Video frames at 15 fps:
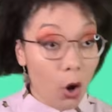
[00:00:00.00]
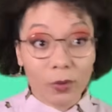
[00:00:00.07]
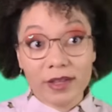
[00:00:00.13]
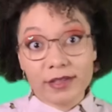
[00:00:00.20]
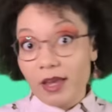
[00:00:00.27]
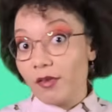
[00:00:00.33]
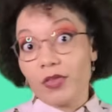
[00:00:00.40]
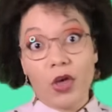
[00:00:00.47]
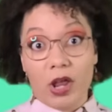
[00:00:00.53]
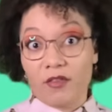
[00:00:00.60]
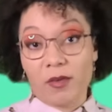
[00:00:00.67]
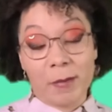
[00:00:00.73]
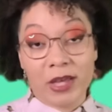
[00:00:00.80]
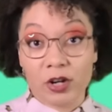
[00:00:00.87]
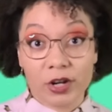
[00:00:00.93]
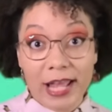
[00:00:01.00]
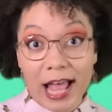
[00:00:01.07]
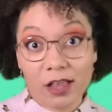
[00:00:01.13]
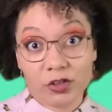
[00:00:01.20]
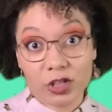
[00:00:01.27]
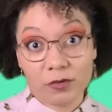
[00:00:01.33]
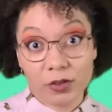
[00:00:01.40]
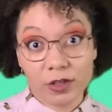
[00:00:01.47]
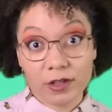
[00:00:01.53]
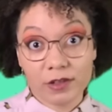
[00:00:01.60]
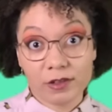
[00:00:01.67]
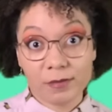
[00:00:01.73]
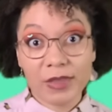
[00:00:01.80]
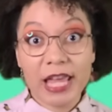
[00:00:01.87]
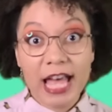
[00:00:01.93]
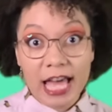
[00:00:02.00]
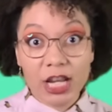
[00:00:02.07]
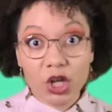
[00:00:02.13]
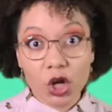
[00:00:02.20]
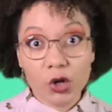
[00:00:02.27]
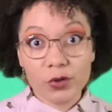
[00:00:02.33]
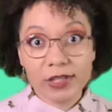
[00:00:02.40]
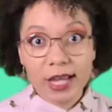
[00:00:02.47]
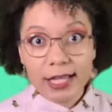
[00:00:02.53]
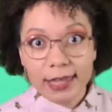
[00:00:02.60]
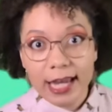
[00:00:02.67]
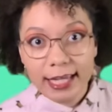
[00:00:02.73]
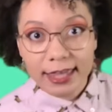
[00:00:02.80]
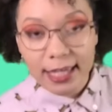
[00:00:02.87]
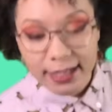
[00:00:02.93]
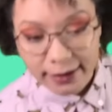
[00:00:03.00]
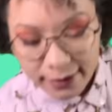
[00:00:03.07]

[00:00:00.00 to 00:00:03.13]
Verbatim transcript: No one has ever thought of a better analogy for this. And it goes like